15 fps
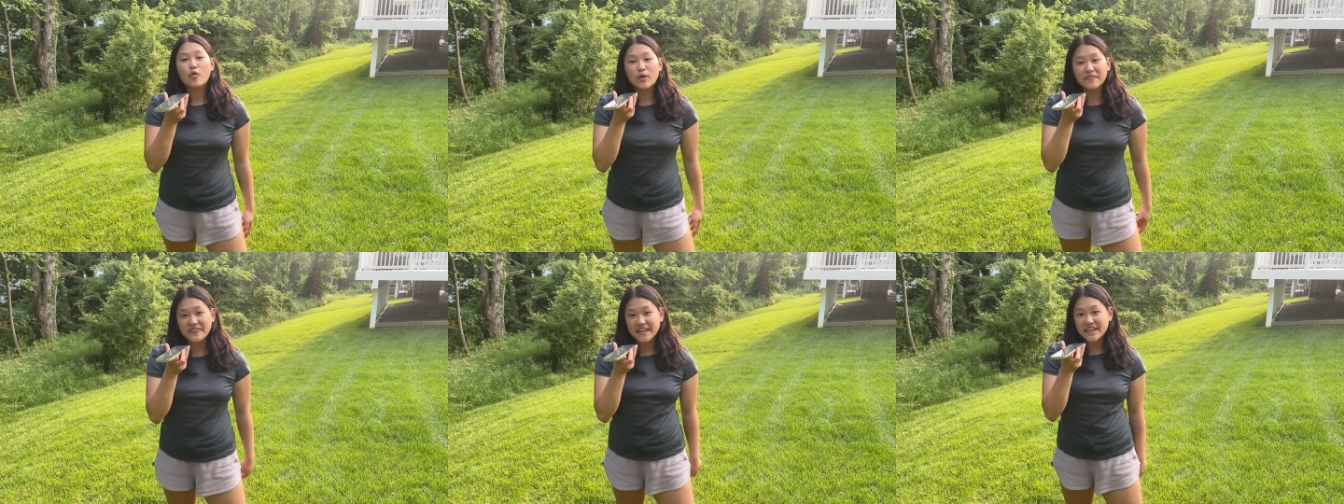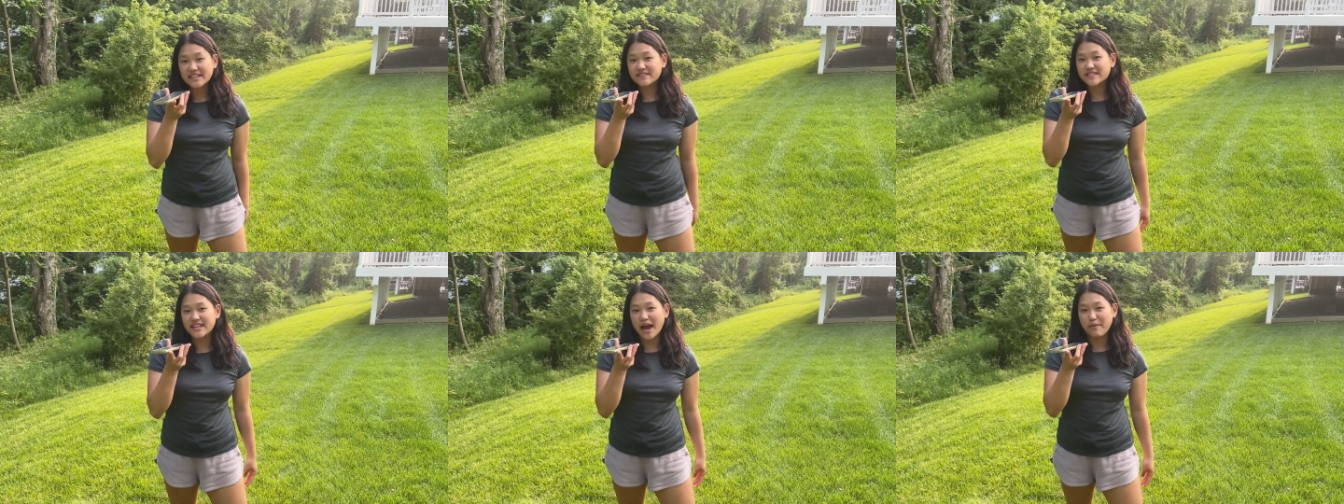When thinking
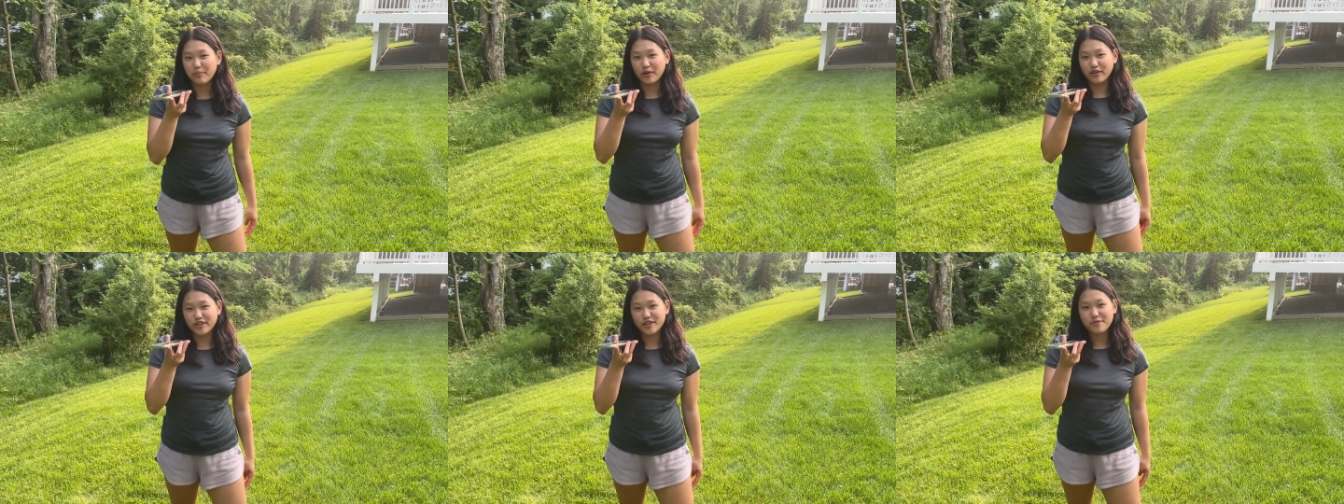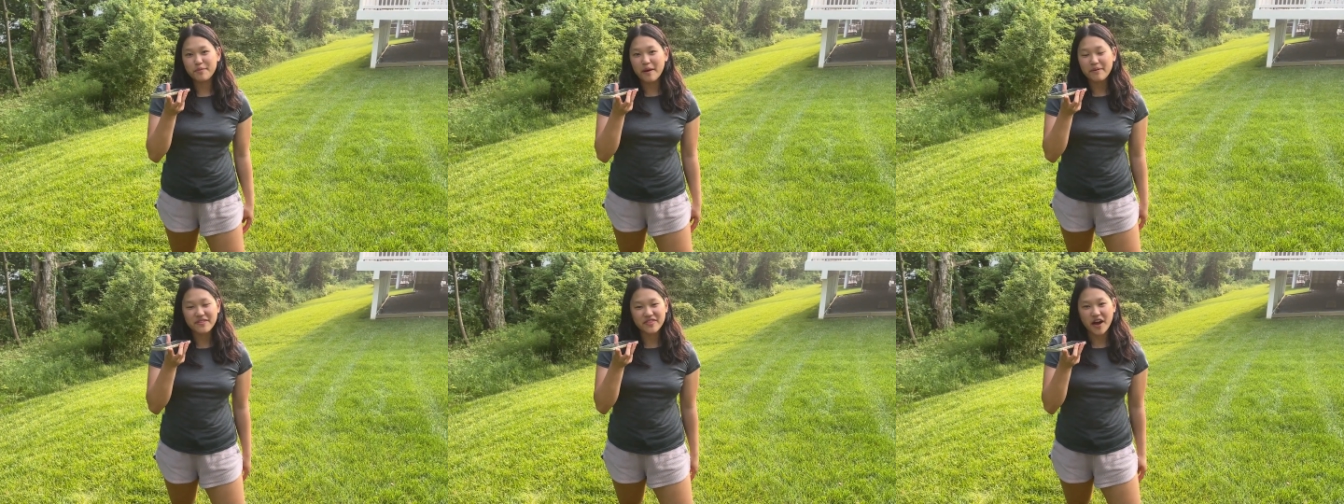of slime mold, you
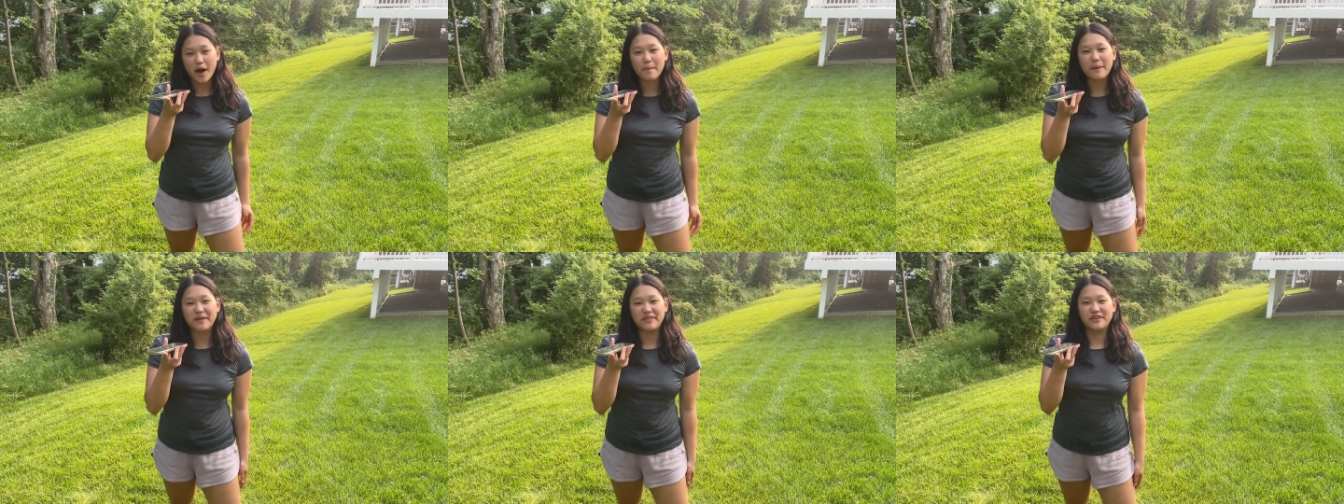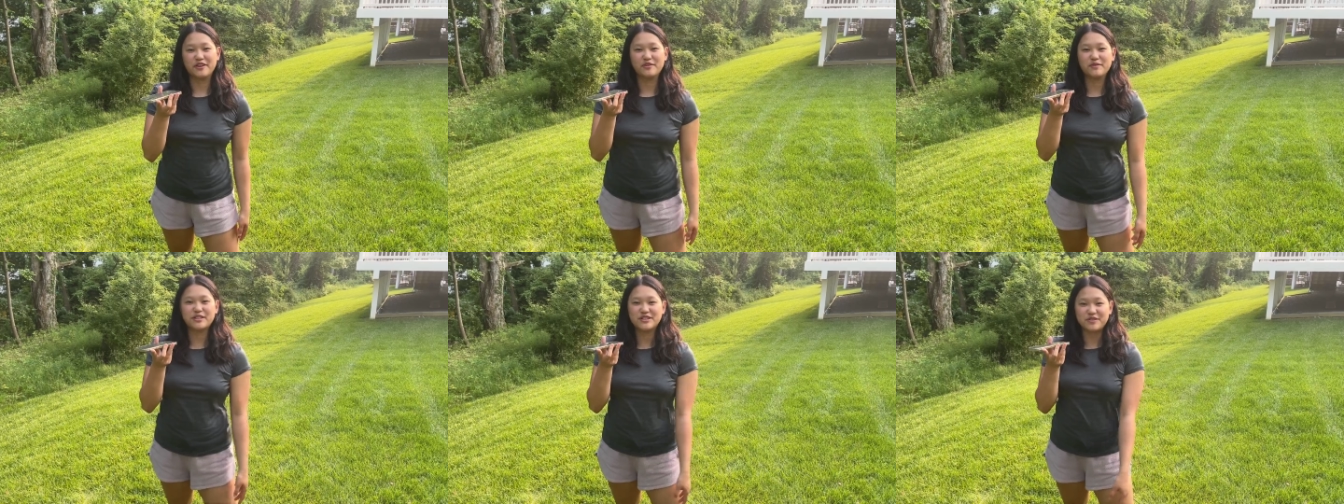probably thought about the
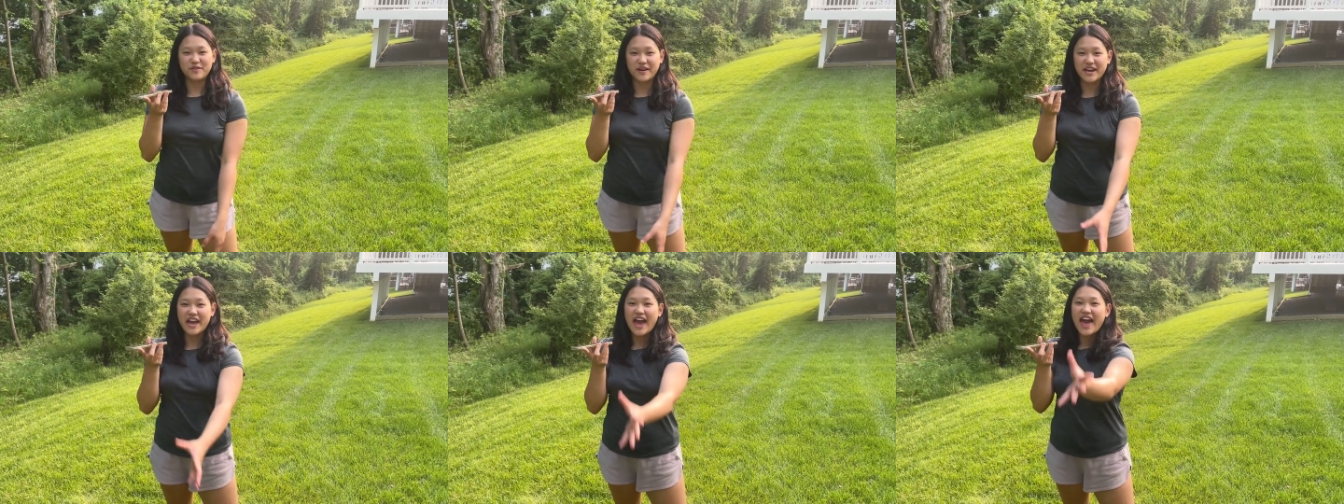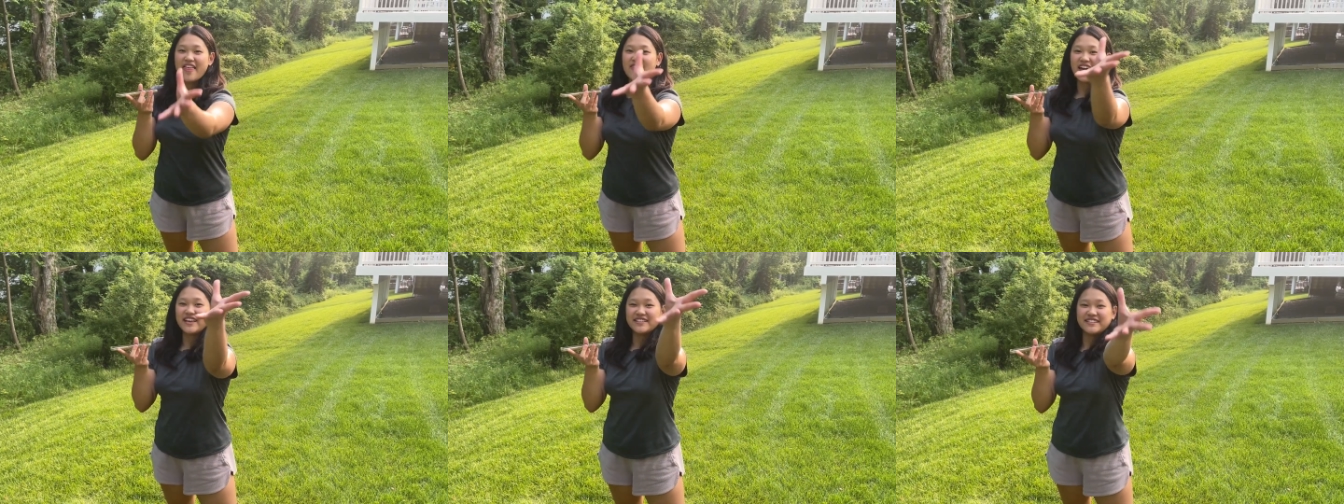gooey toy
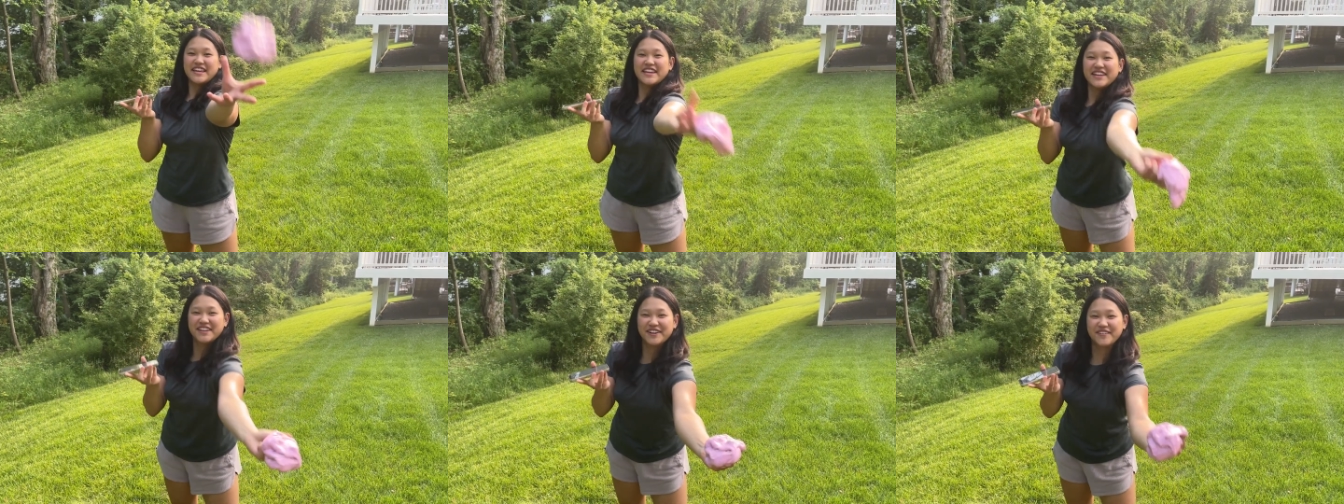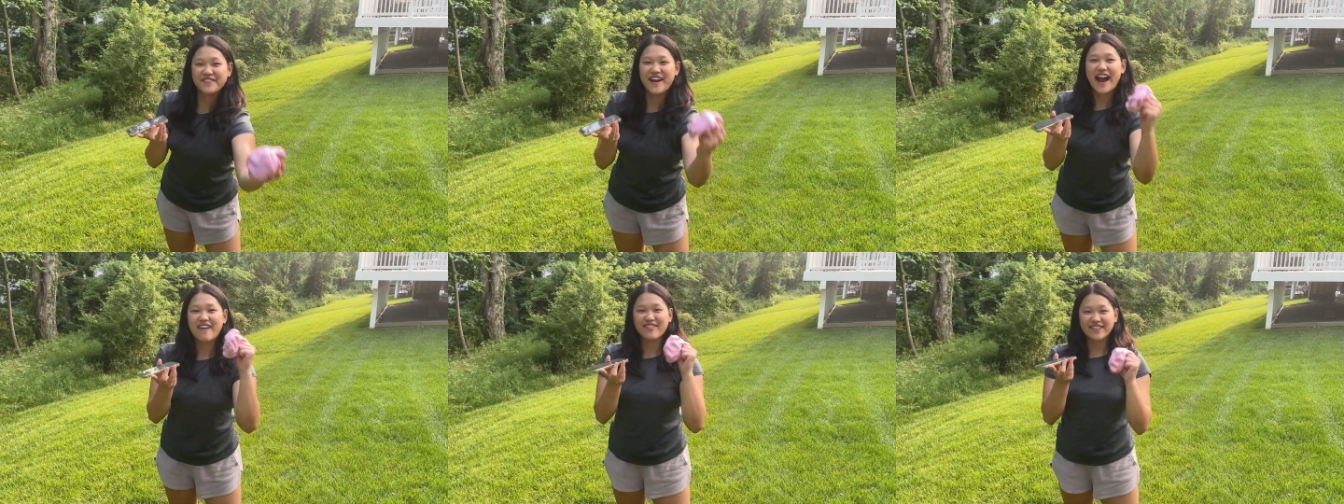that has taken over
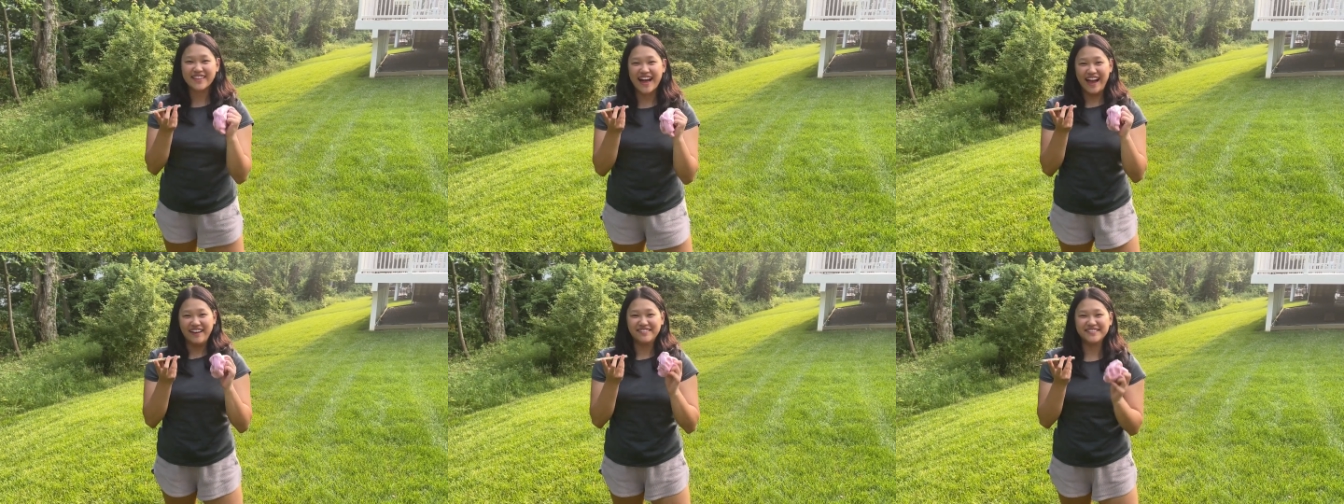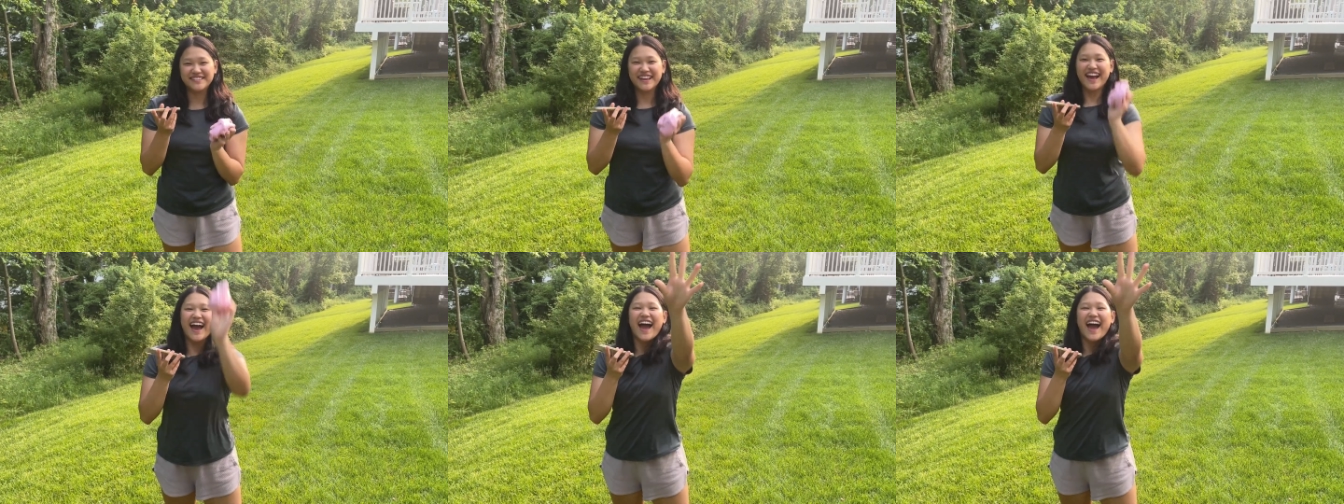our lives.